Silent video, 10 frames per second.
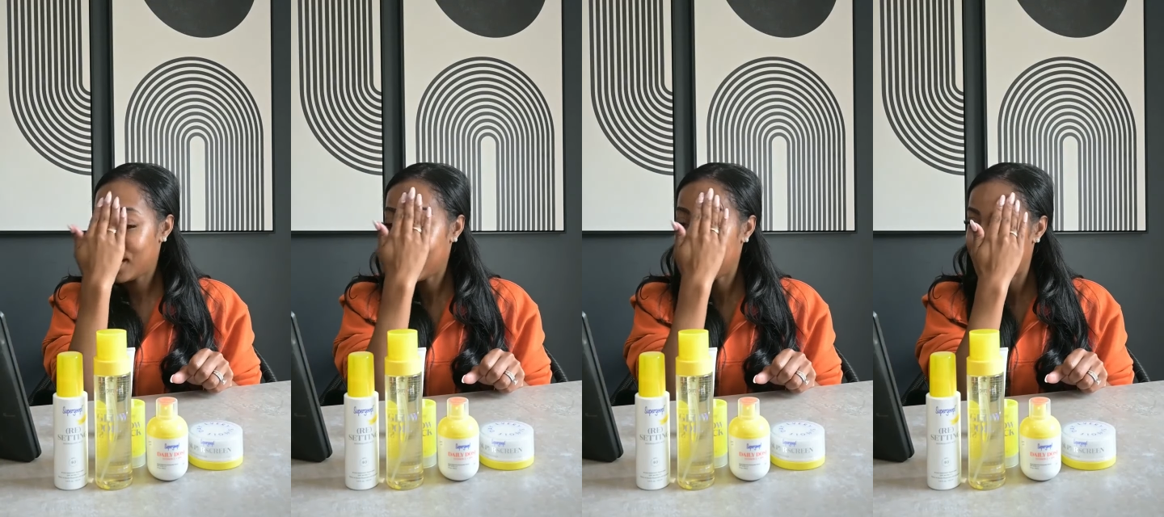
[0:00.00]

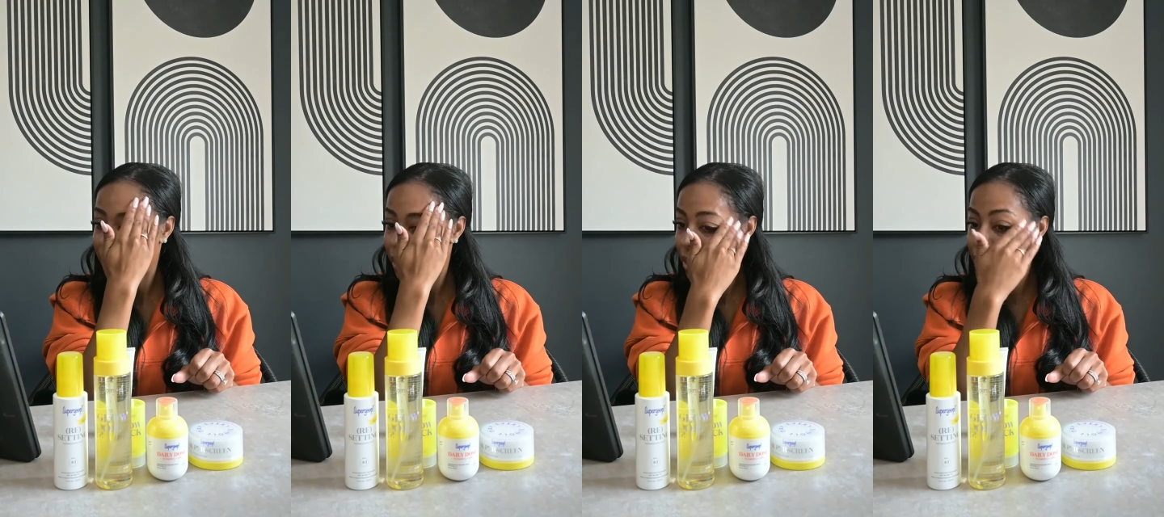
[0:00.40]

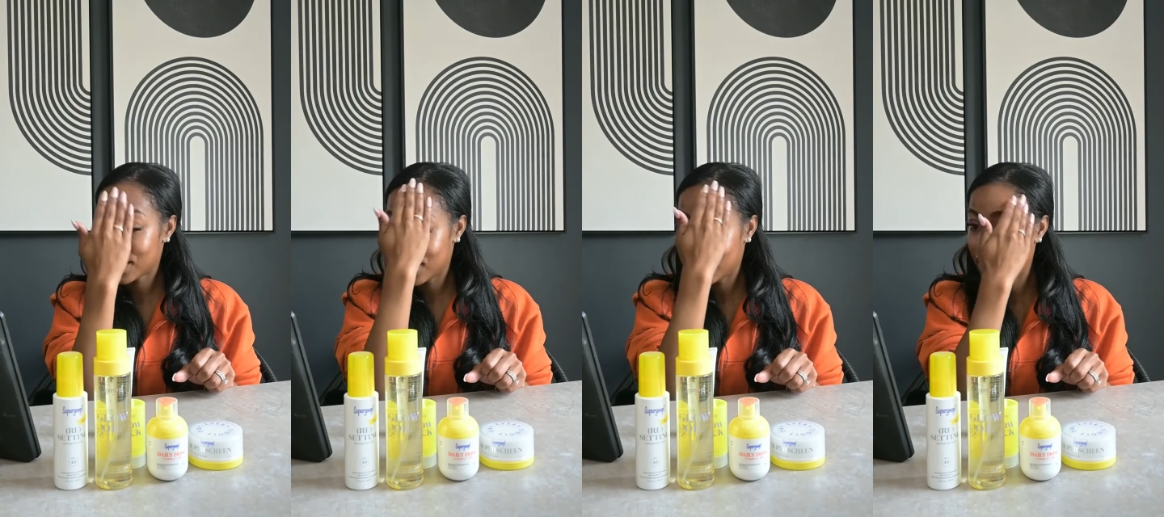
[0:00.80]
it
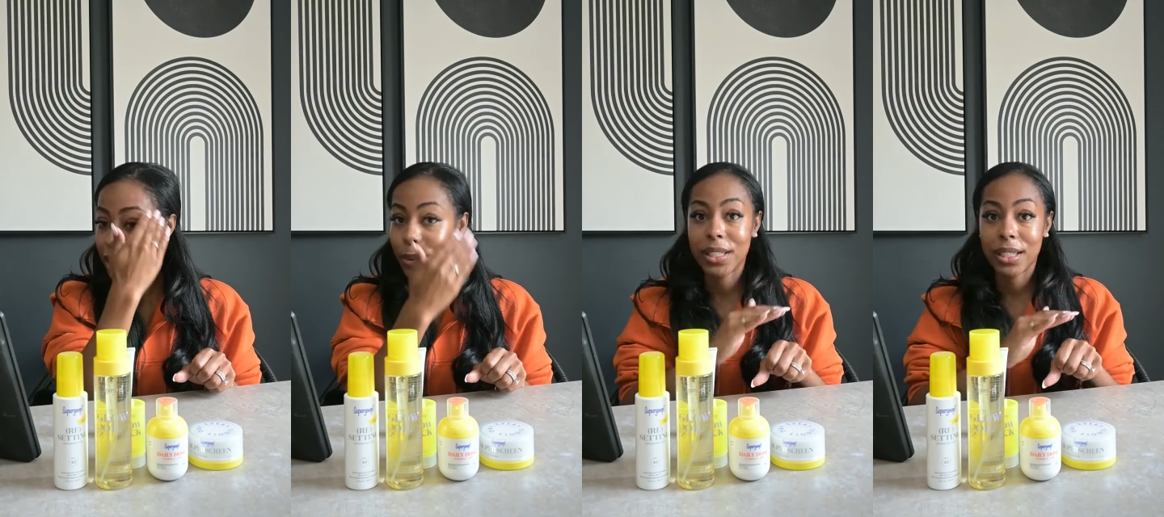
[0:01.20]
just
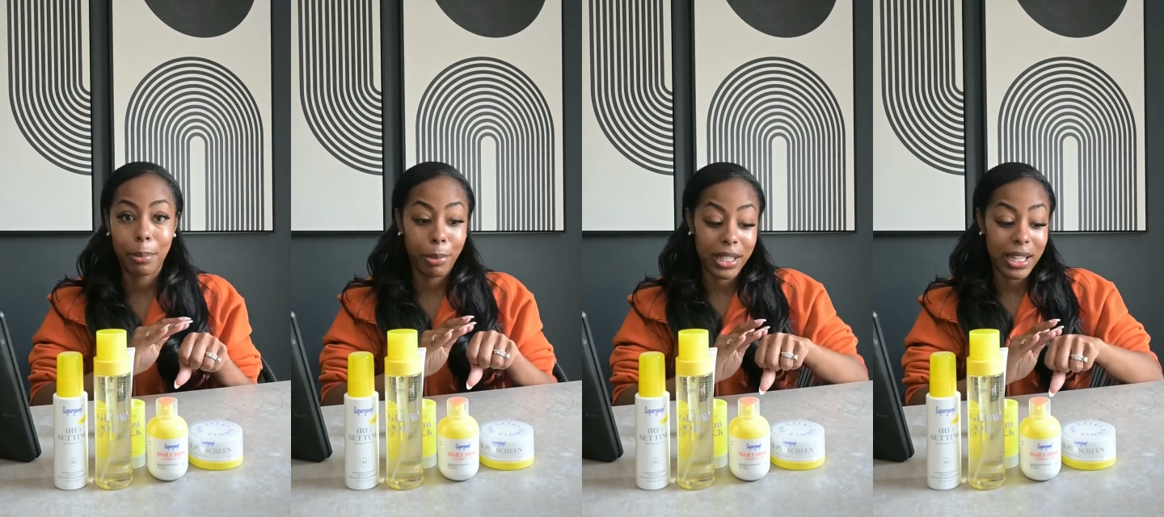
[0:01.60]

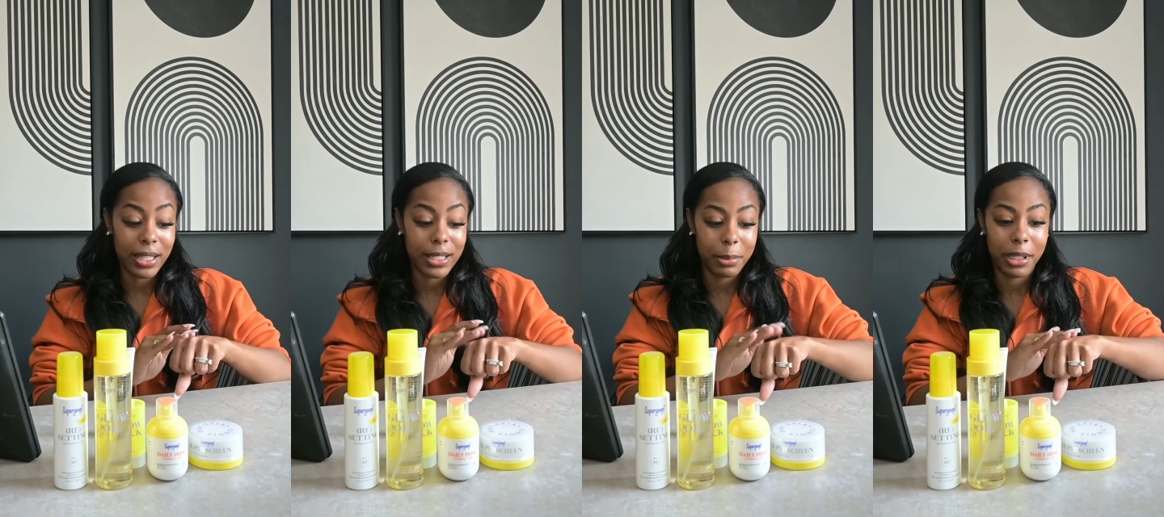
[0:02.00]
continuously
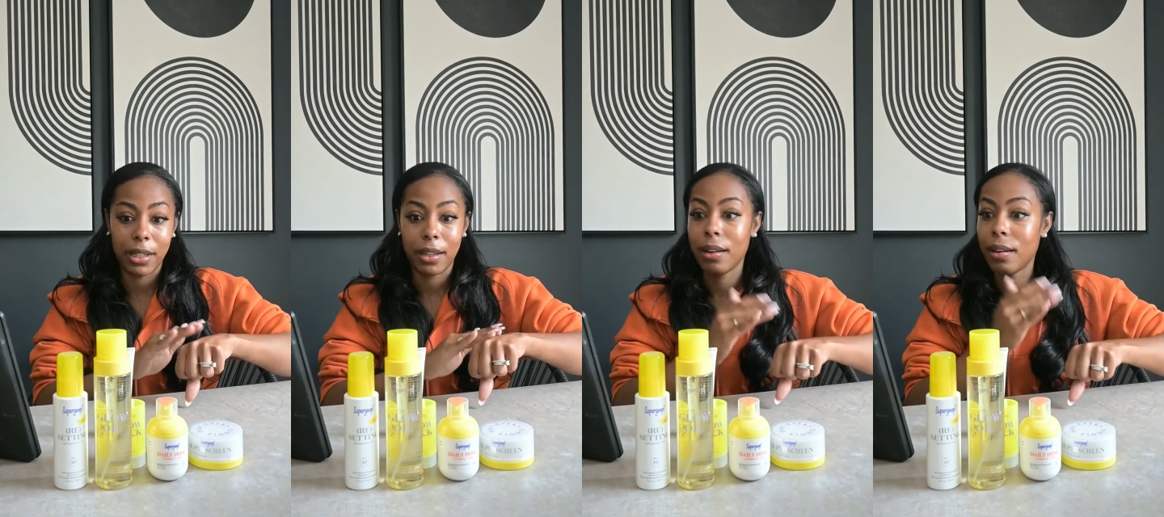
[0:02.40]
protects
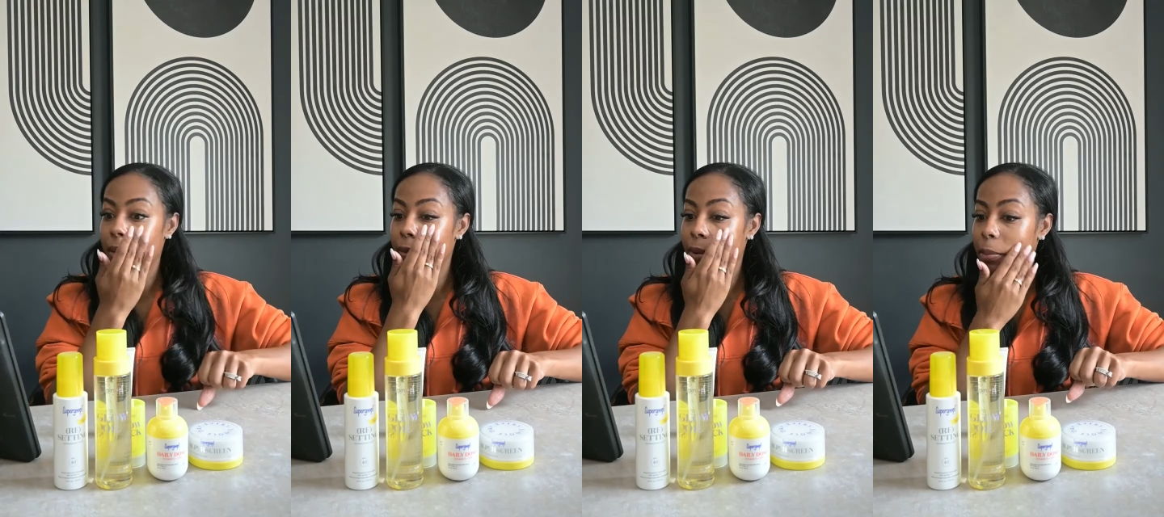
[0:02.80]
me
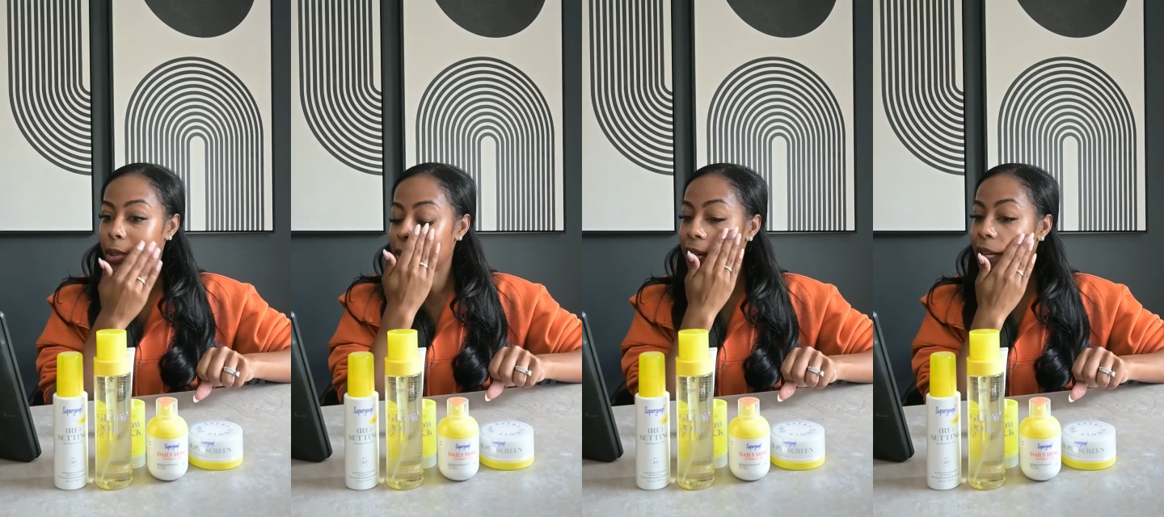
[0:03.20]
from
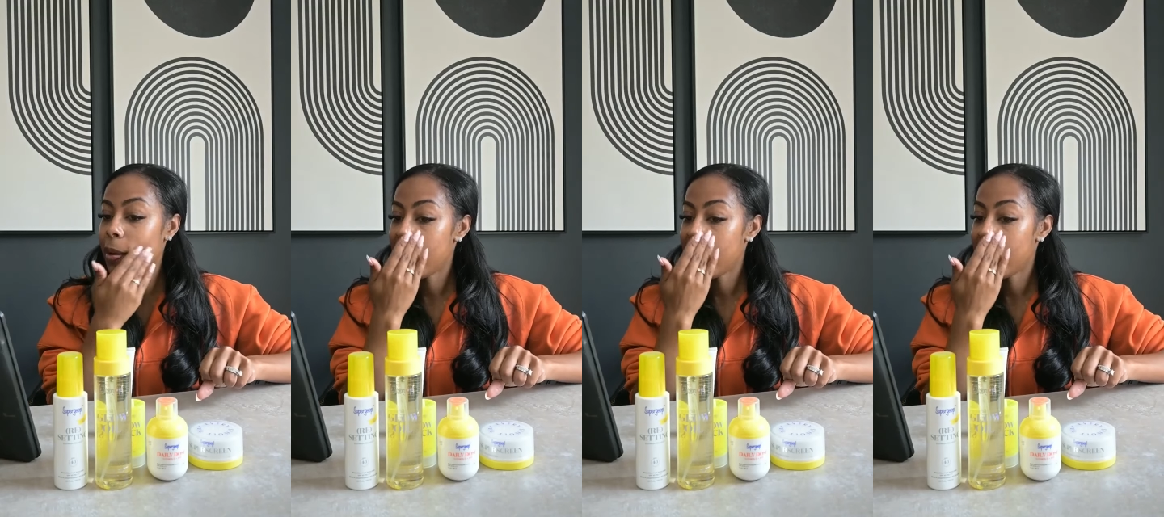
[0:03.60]
the sun.